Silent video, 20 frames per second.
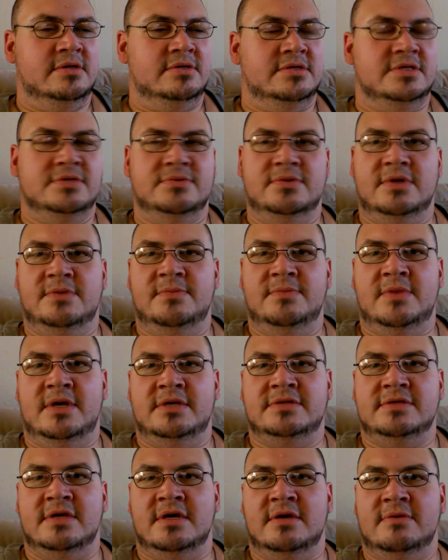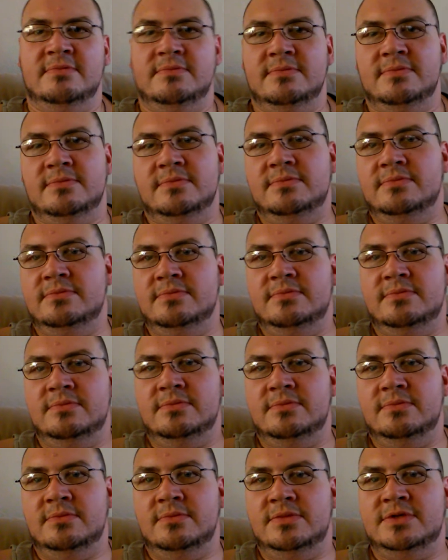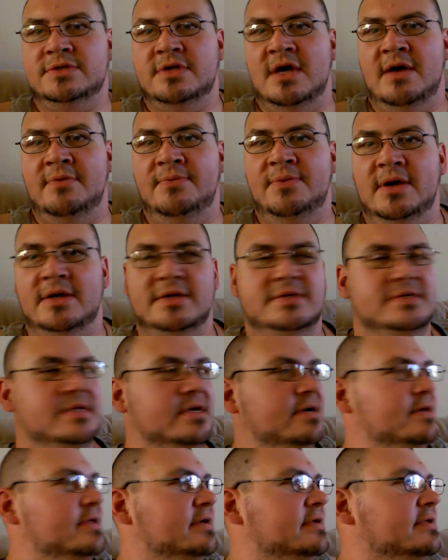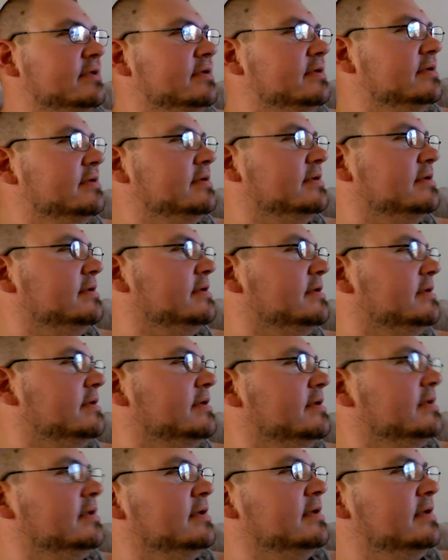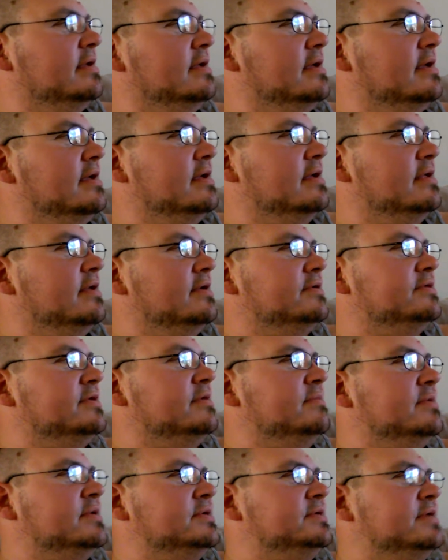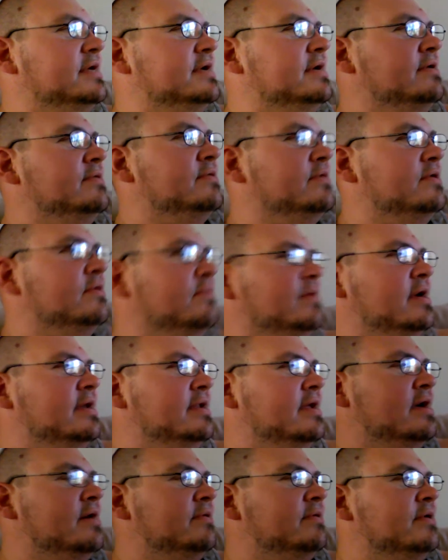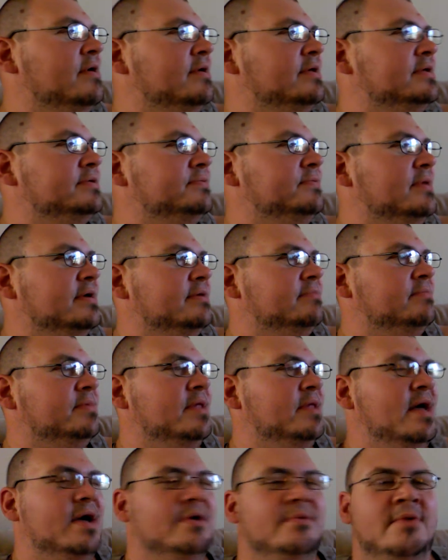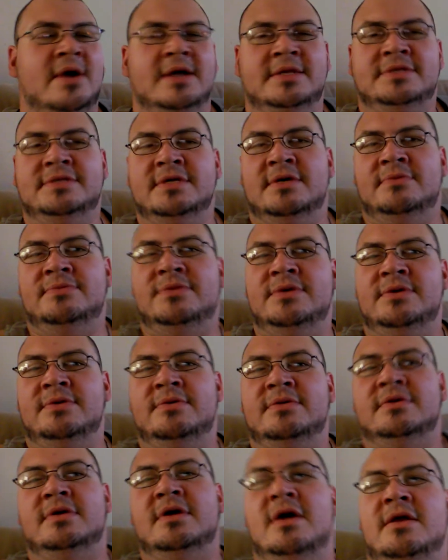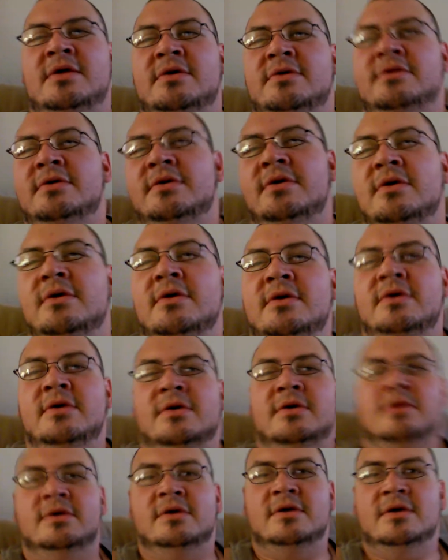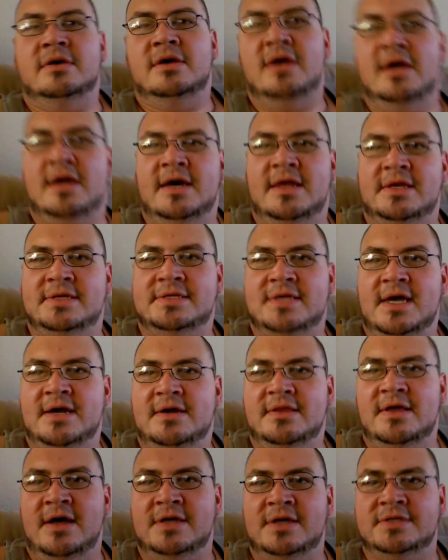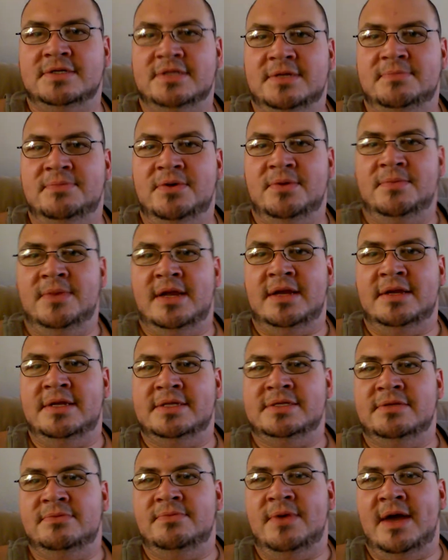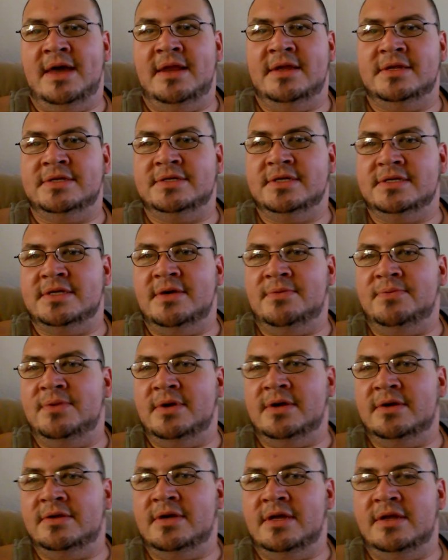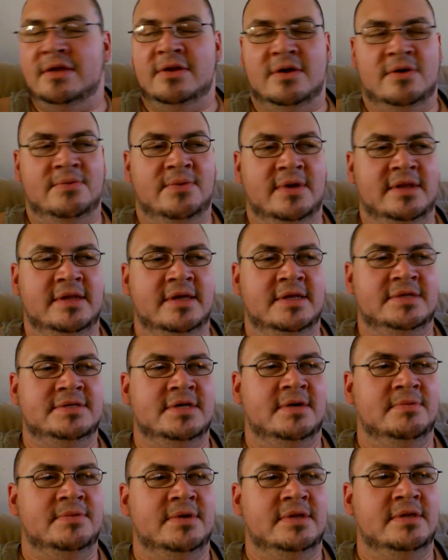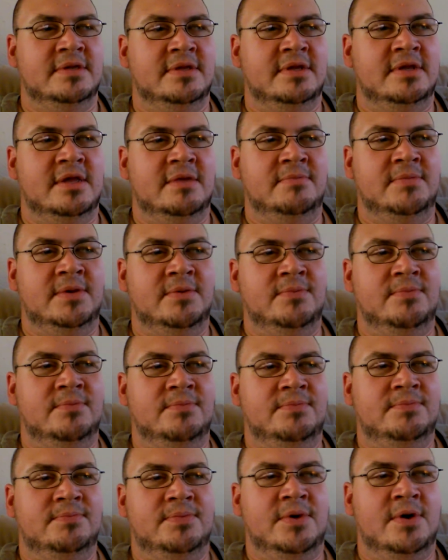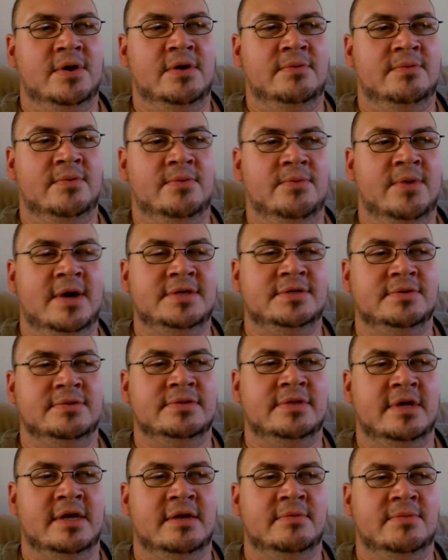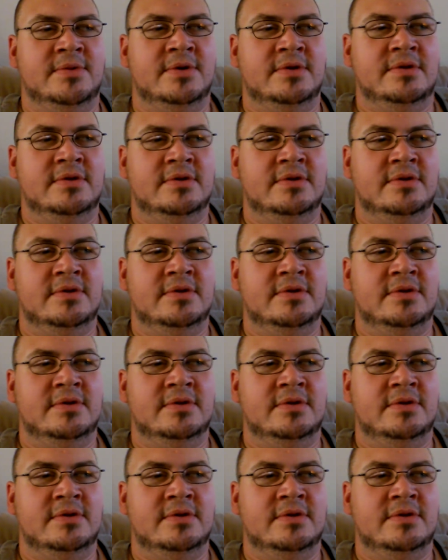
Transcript: just really messed up. Stop fucking stealing. There's too much shit going on right now with all this fucking black white stuff too, and it kind of it kind of psychologically put me at a disadvantage because I figured that you know if I did something, then that'd be part of a racial thing, but